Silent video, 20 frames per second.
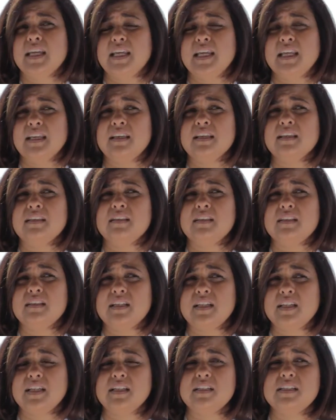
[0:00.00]
in
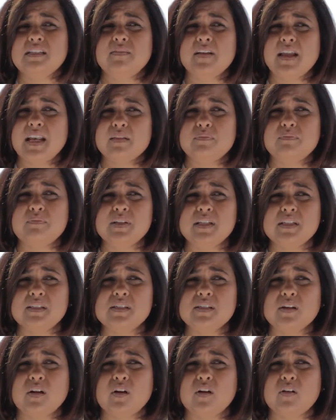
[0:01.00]
the
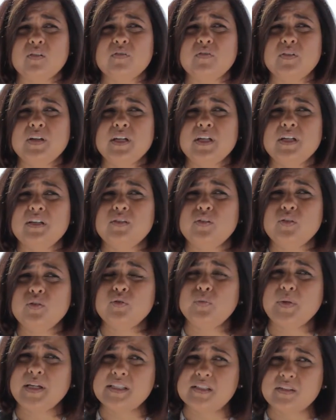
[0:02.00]
development of
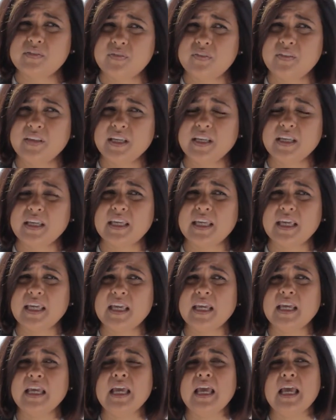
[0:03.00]
new ways of
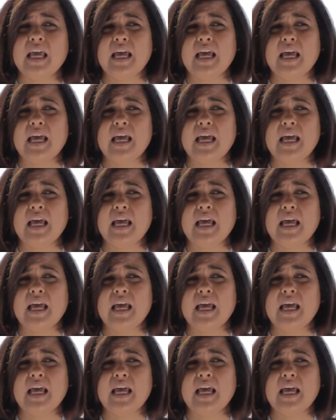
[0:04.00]
thinking,